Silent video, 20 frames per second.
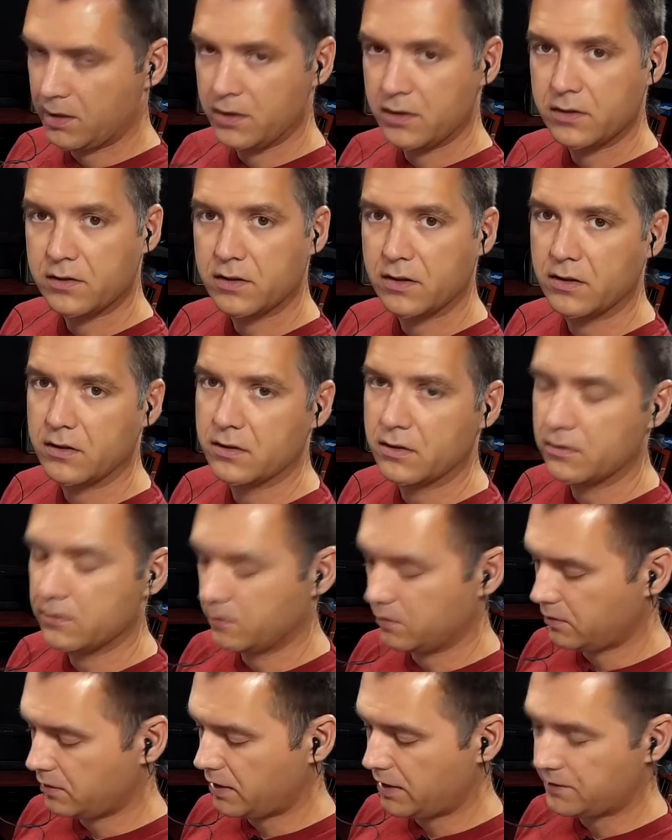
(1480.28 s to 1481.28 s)
So
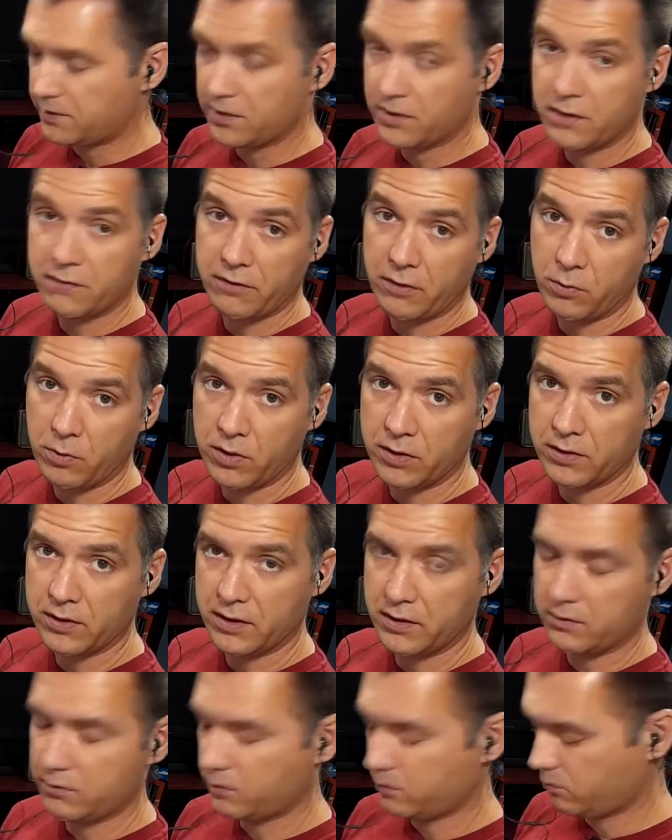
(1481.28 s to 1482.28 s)
that's a different one
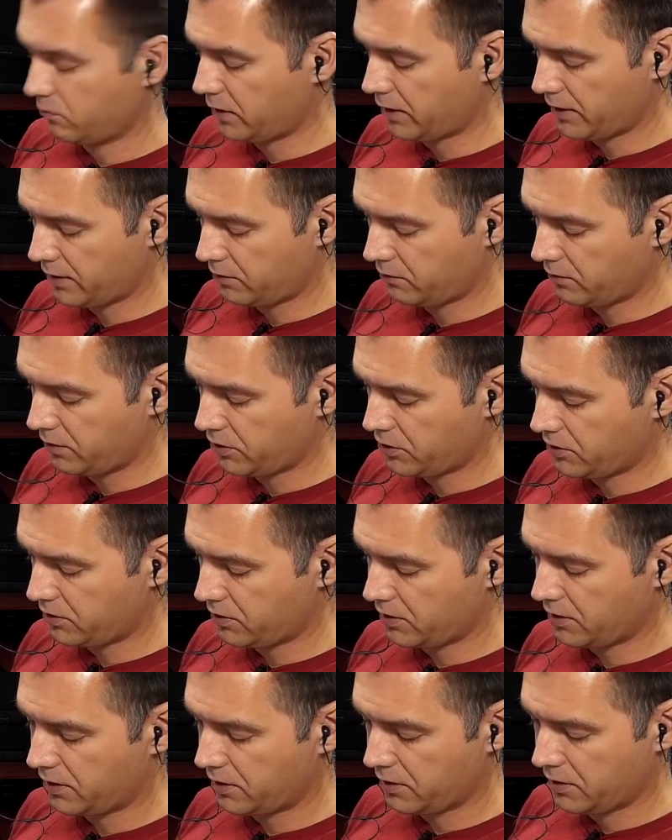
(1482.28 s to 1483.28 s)
than we had
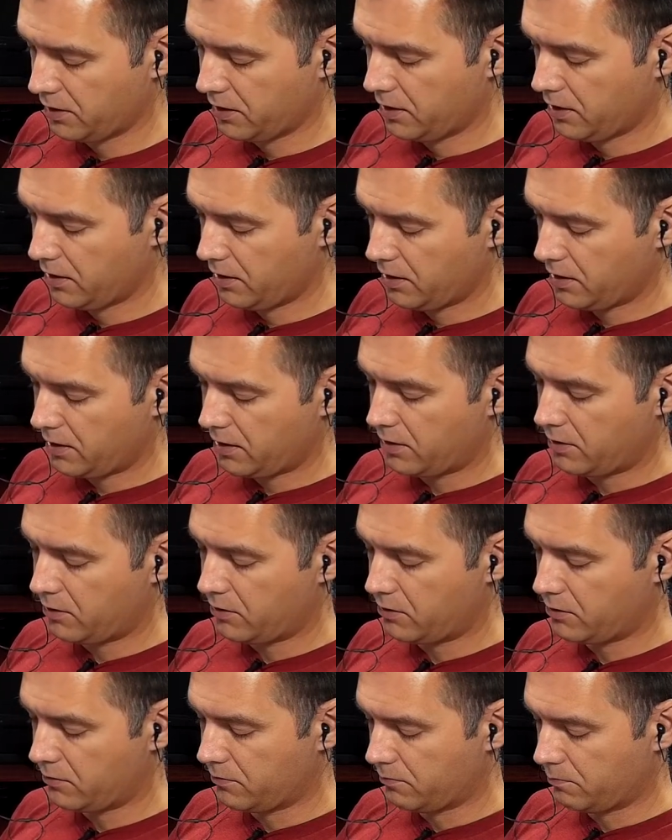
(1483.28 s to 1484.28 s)
originally.
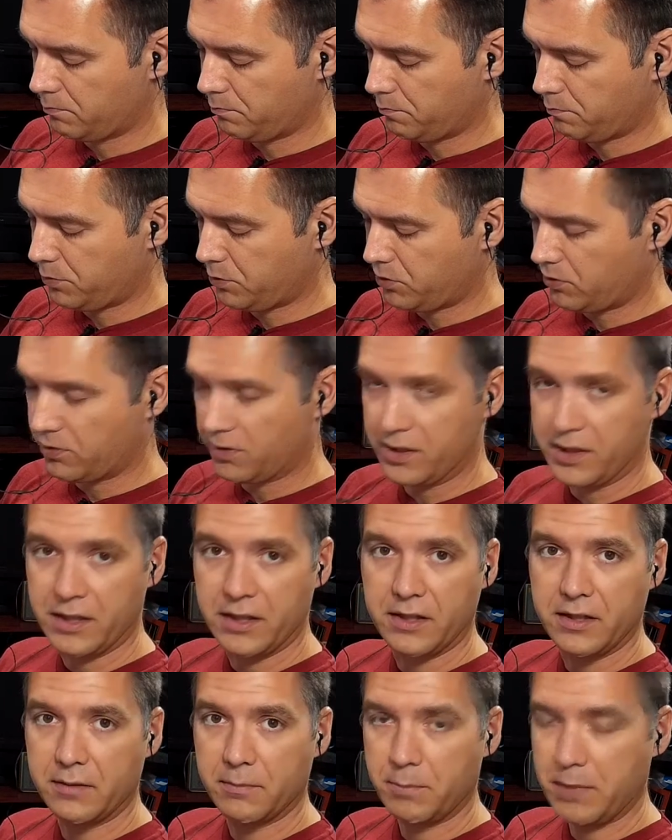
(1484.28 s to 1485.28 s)
I'll pull
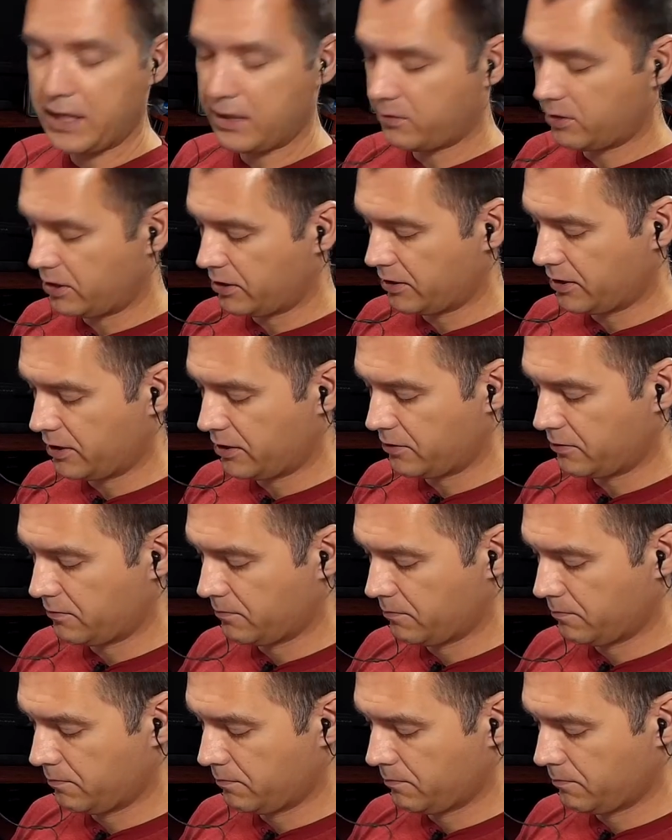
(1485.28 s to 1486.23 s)
the power again.